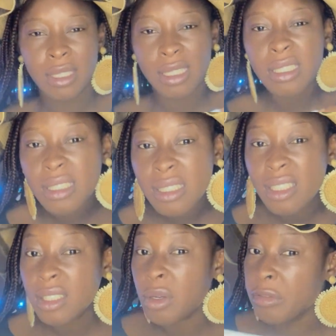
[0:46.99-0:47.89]
Is
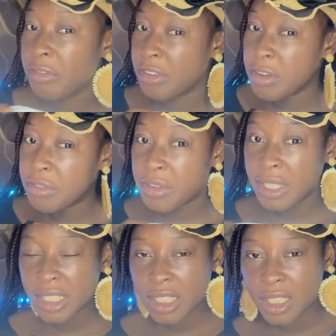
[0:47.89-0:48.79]
it your
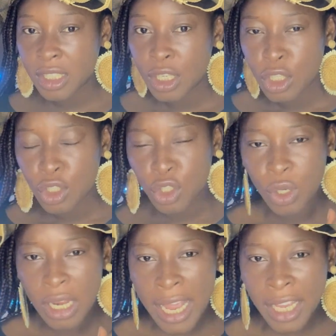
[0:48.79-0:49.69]
favorite? Do you
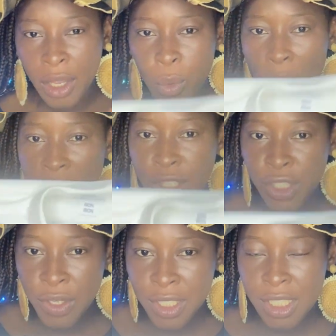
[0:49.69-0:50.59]
like a white
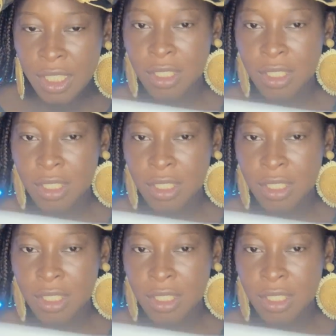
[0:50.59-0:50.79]
shirt